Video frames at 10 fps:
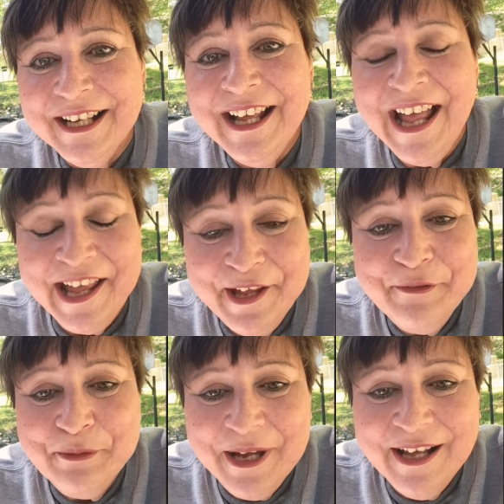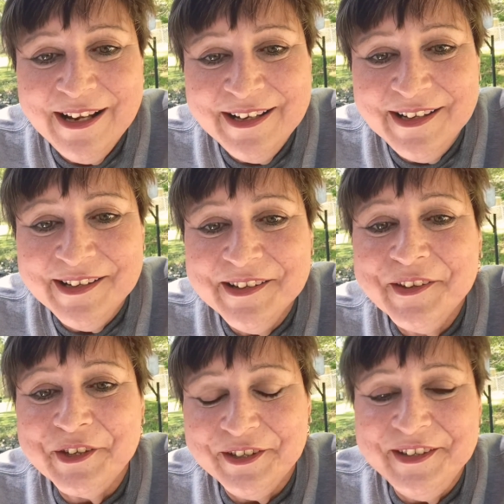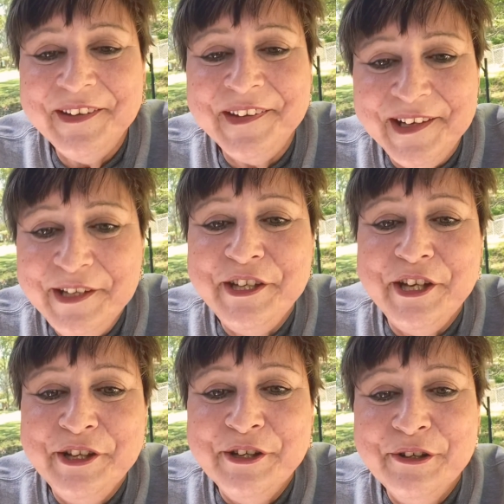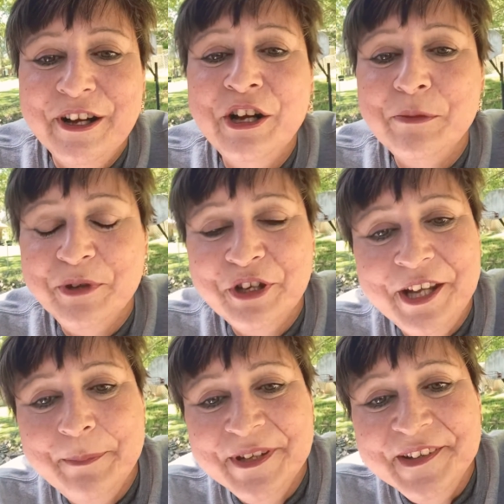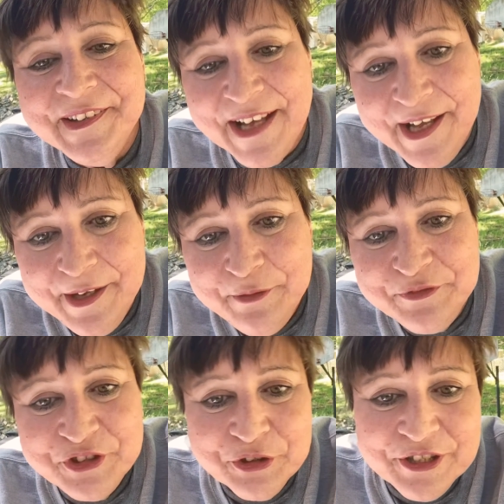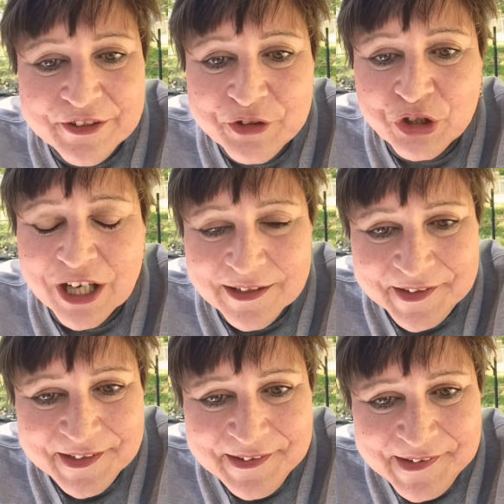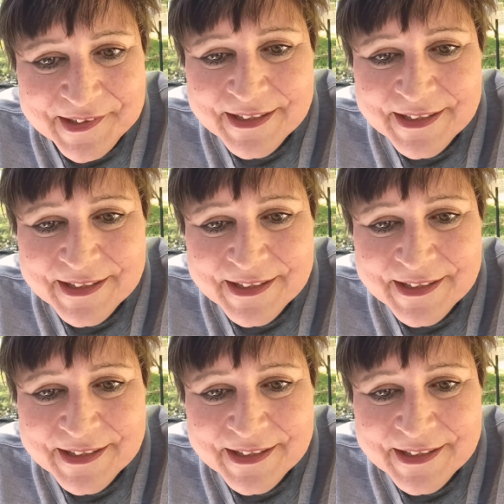Hey everybody, it's good to see you. I hope you're keeping safe during this crisis.